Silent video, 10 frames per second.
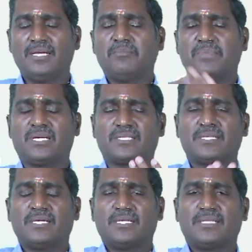because
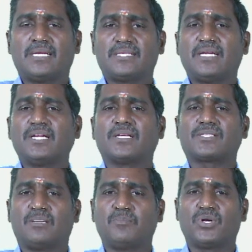there is an interest
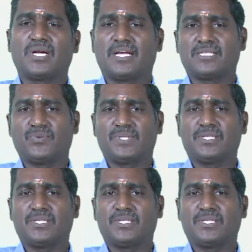component attached with it.